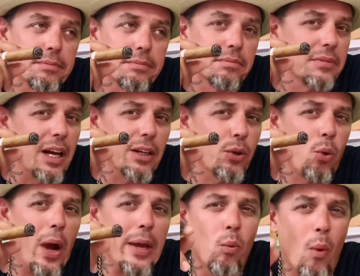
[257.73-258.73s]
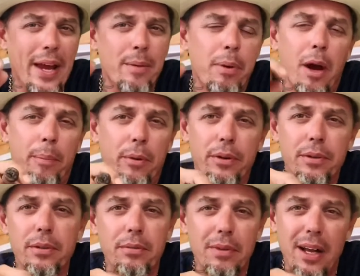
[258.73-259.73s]
Not quite white pepper.
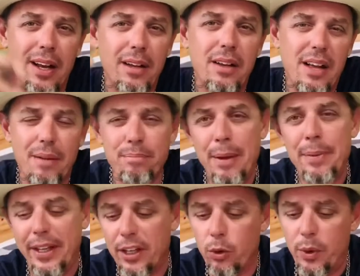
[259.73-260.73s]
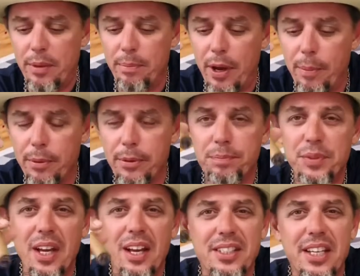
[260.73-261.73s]
Maybe like a green pepper.
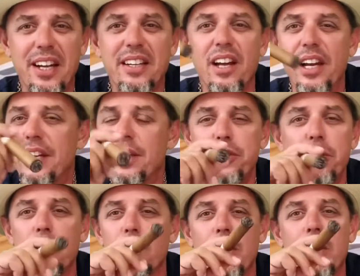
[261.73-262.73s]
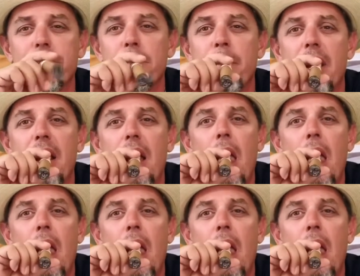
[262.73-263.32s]
It's got a nuttiness to it right off the bat.